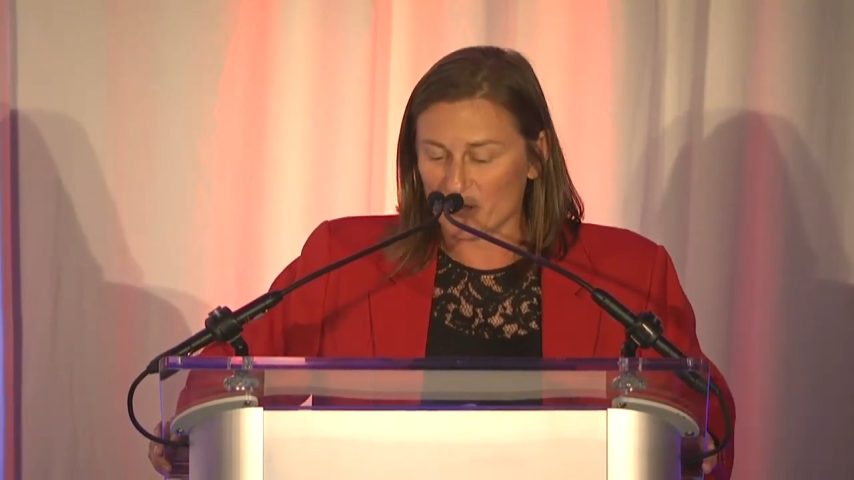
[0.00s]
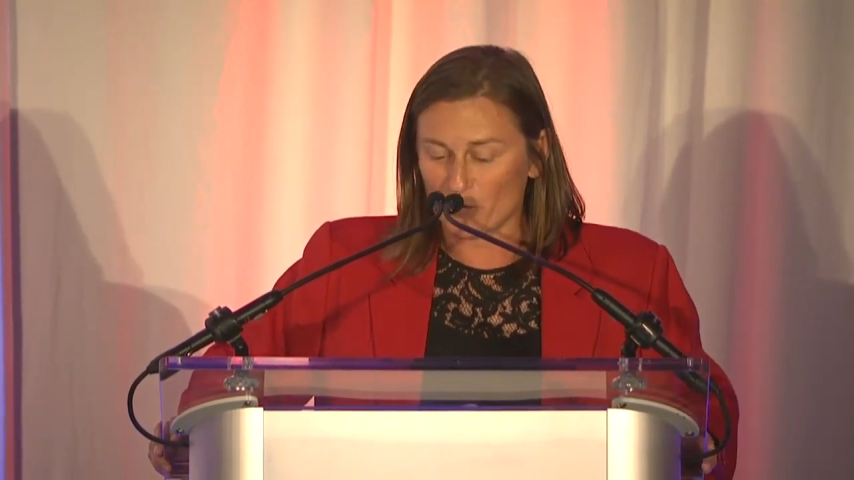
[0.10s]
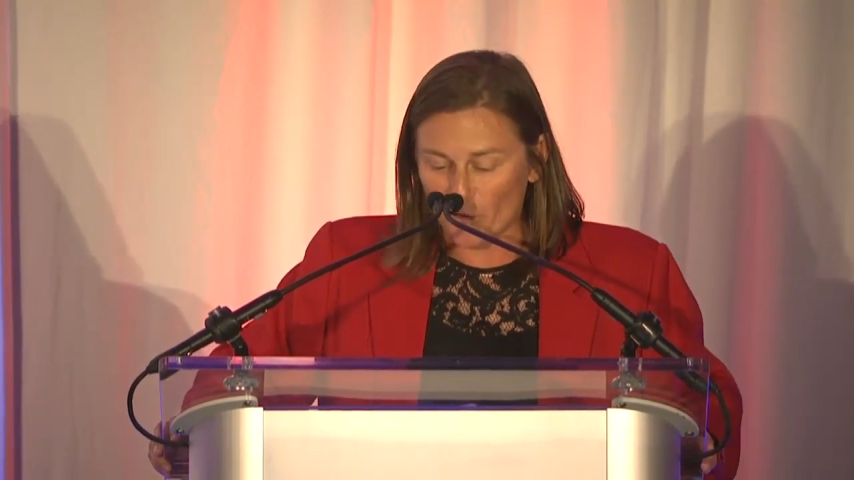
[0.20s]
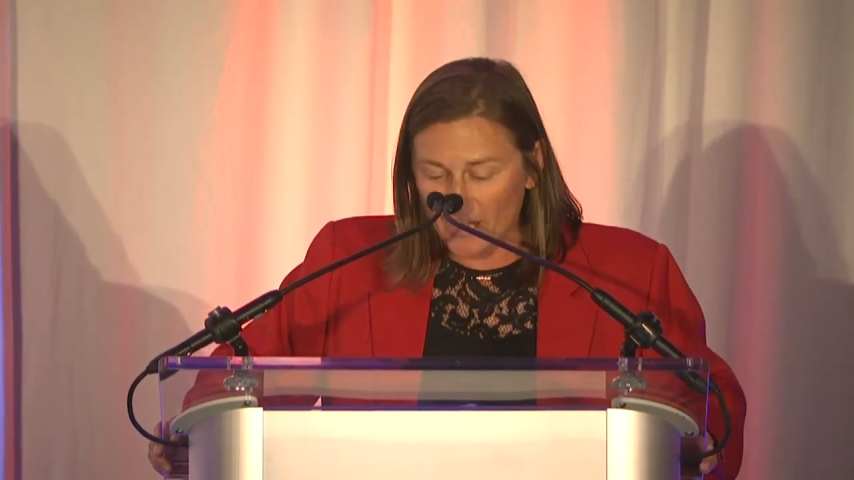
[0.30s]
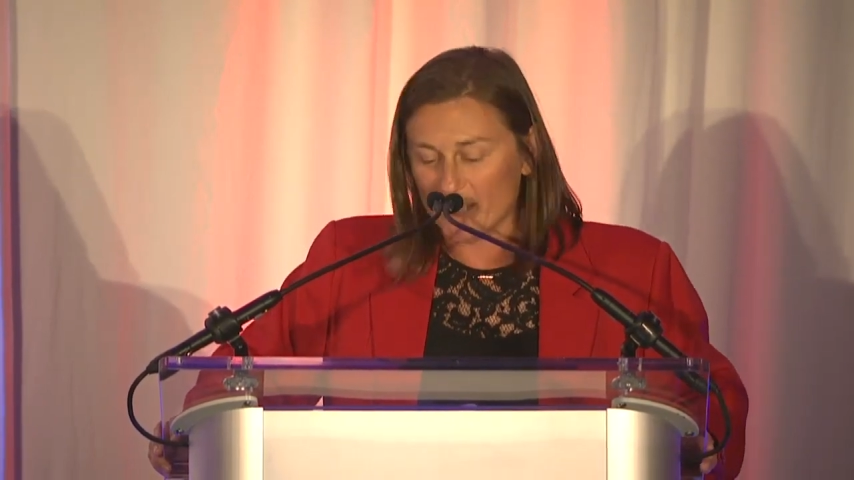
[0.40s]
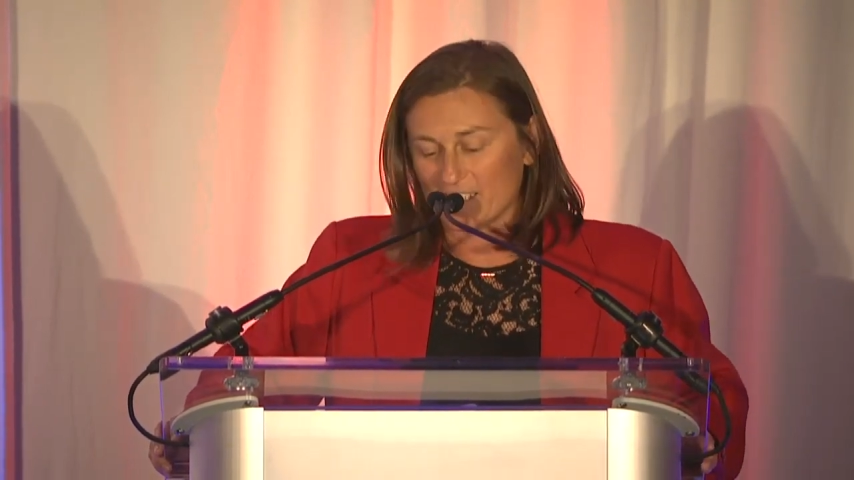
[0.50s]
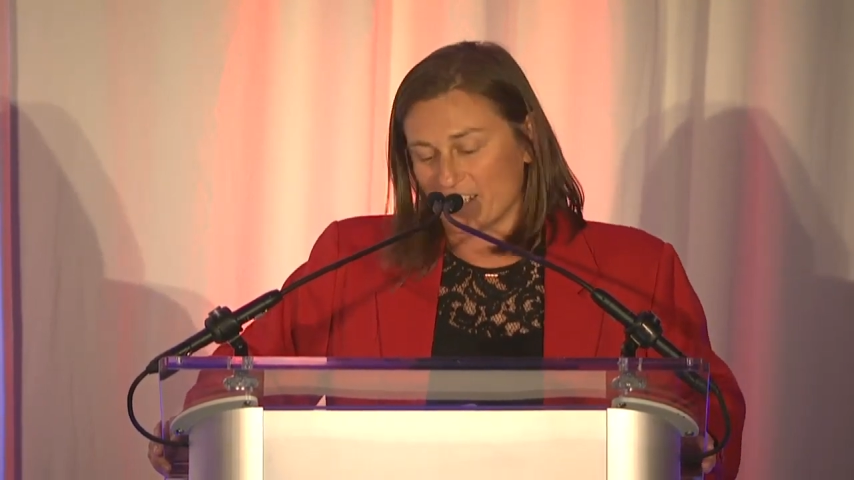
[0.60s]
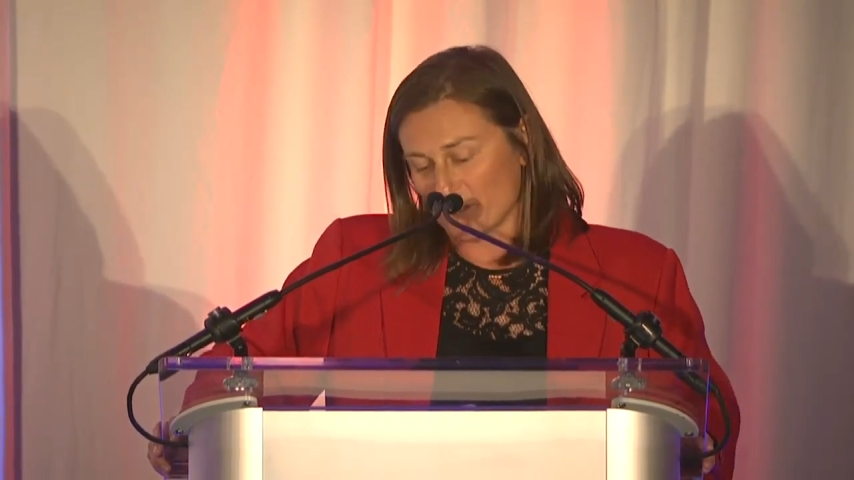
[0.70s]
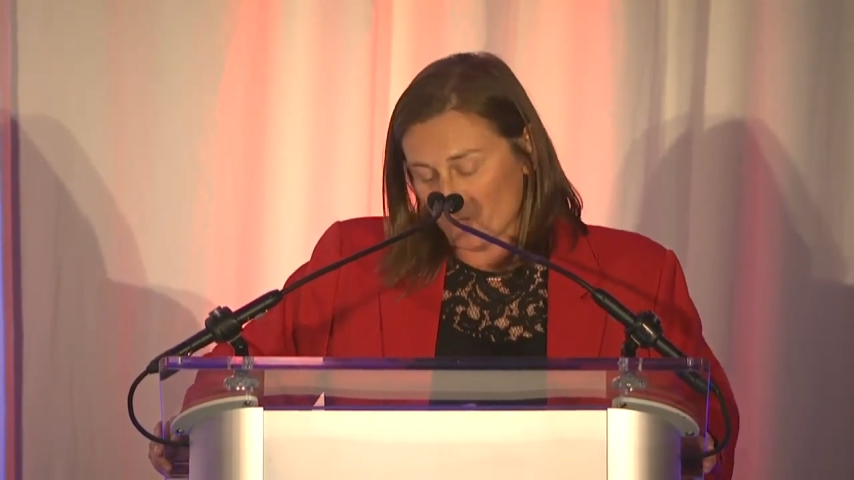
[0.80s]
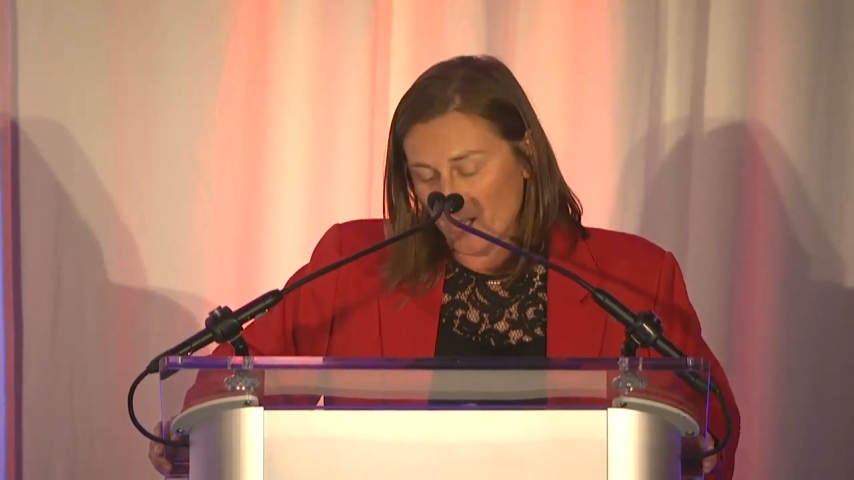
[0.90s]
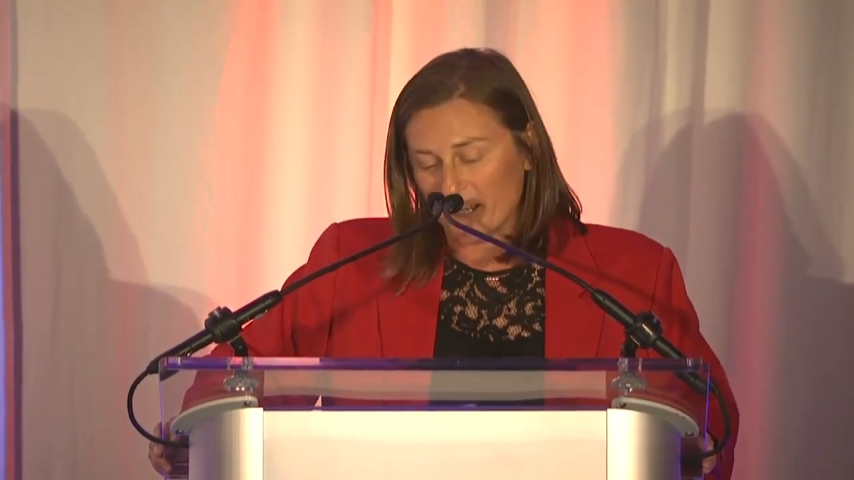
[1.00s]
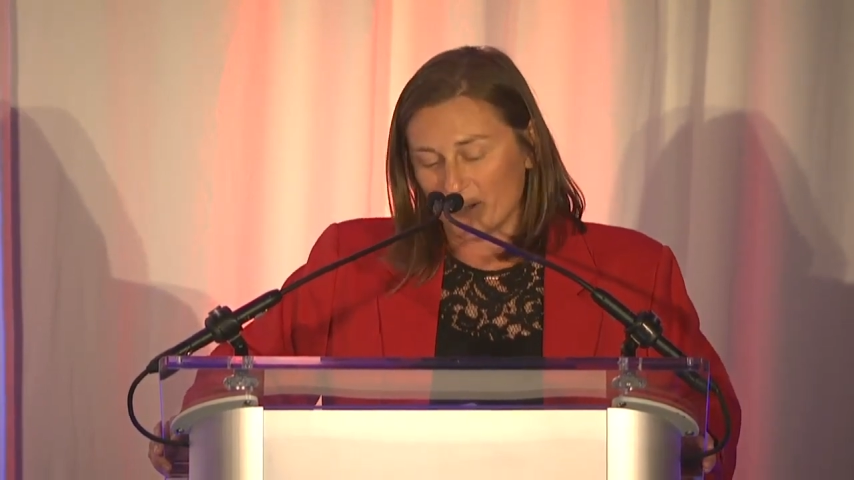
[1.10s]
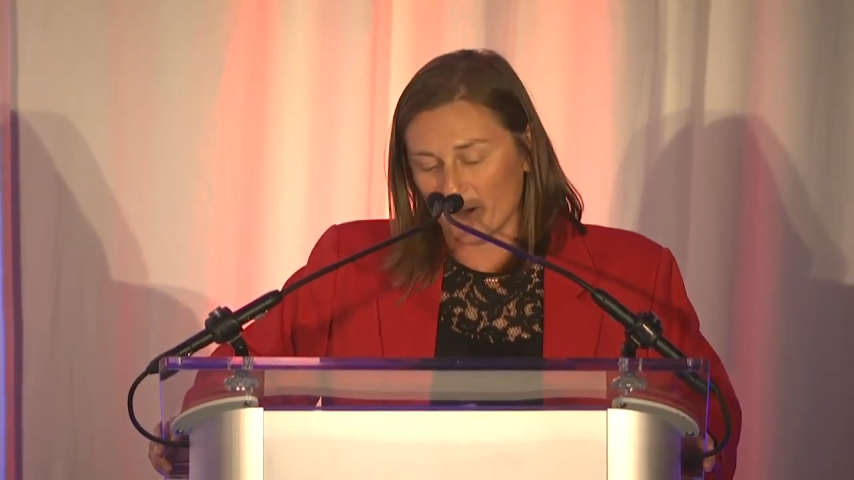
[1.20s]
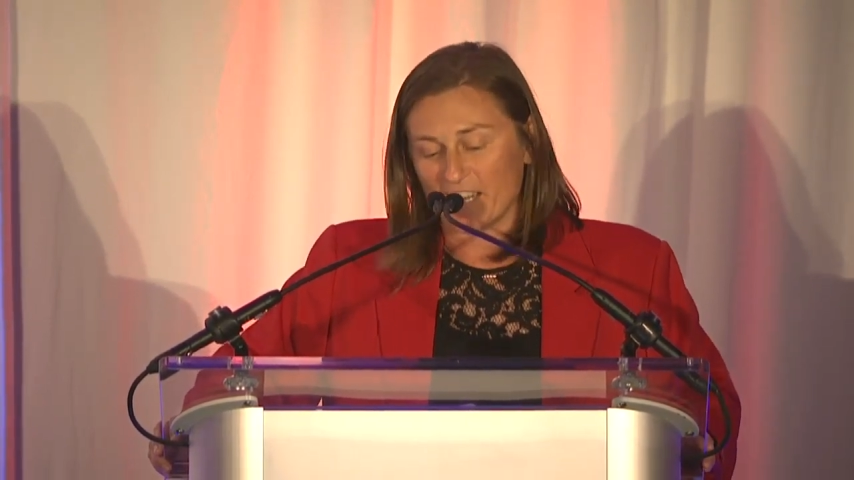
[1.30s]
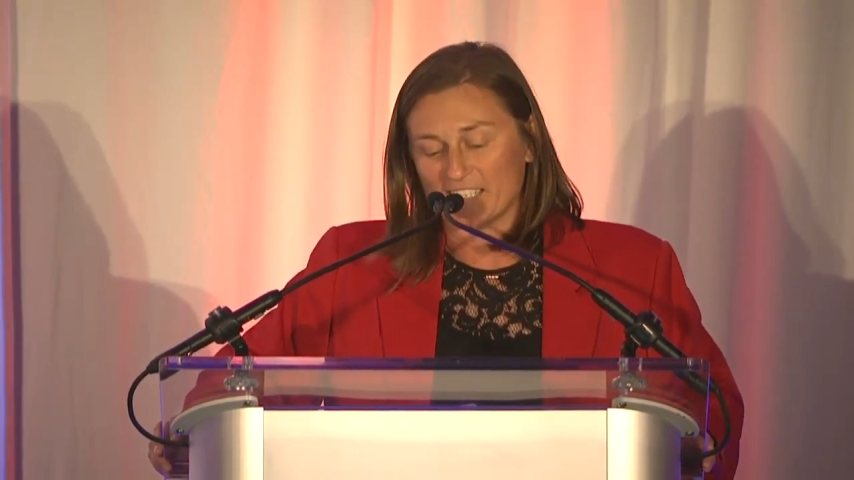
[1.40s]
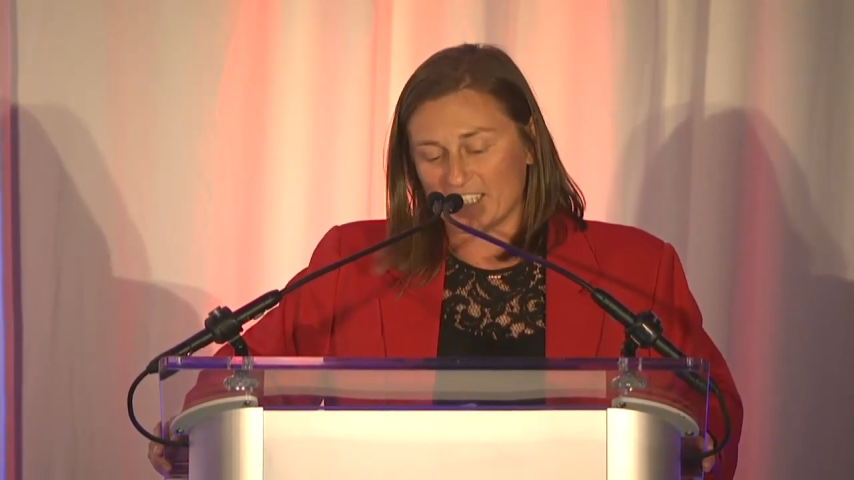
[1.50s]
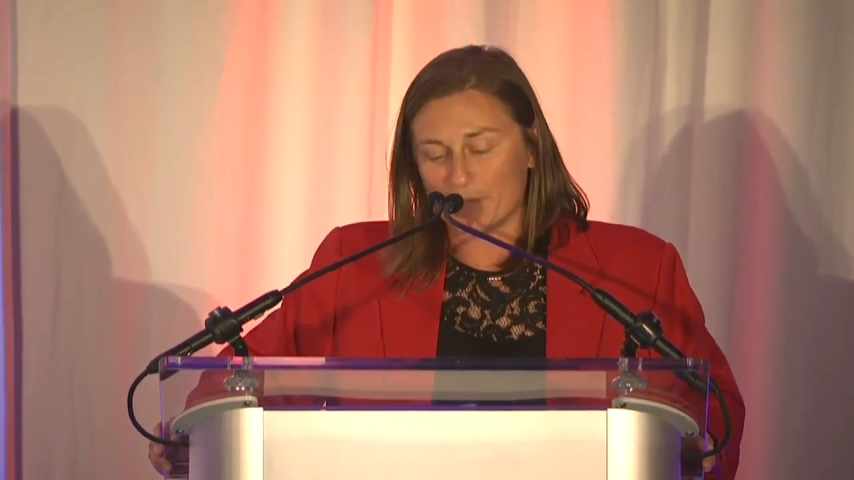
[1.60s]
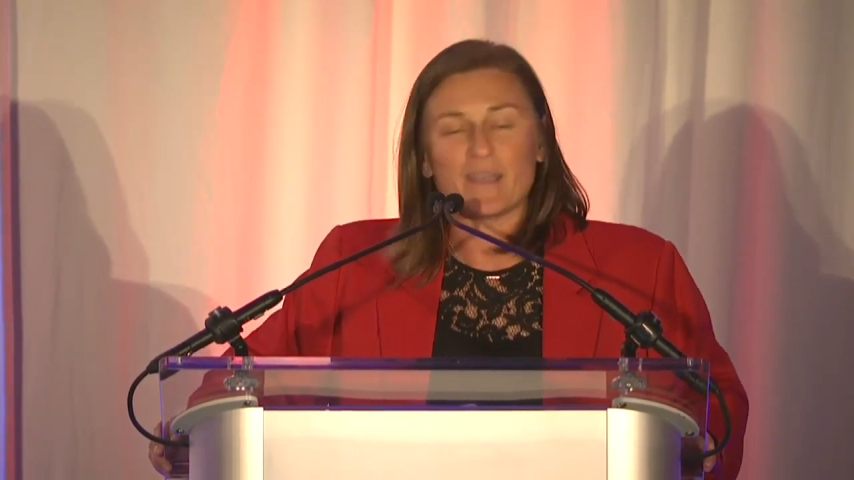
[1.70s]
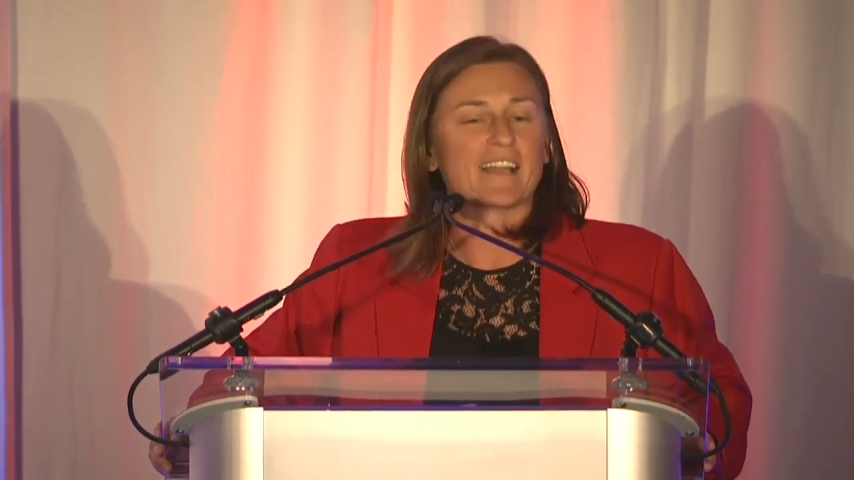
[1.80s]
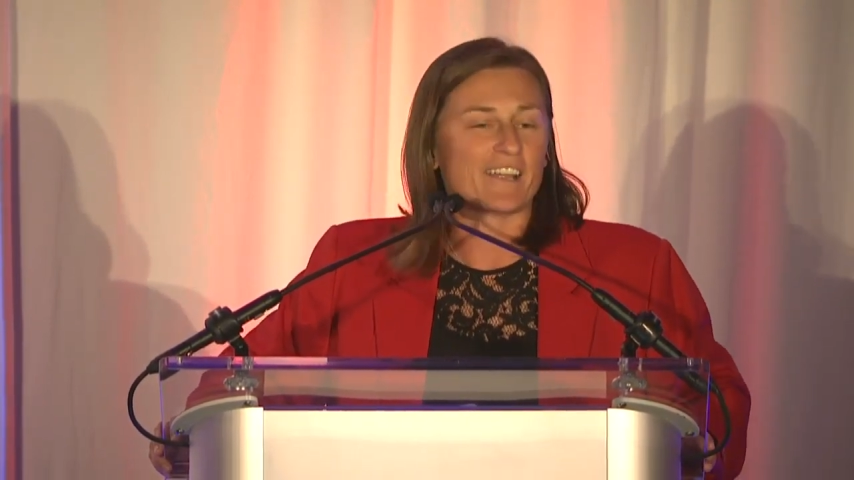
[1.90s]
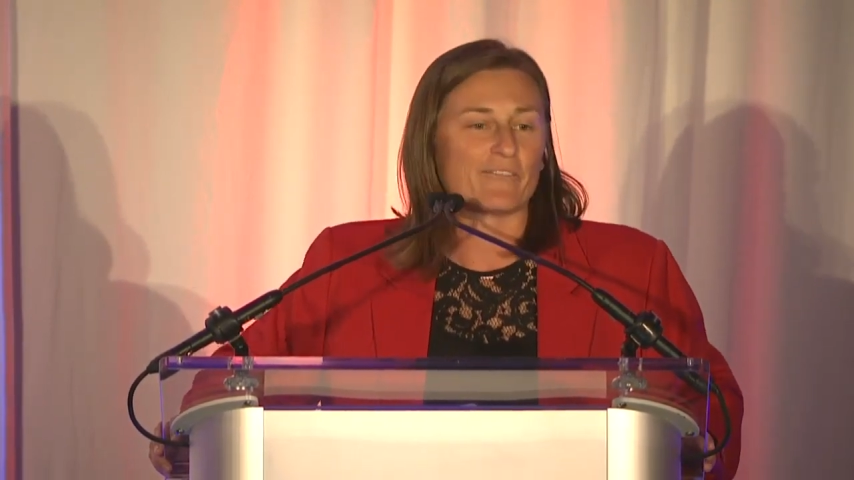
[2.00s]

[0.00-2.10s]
great teammate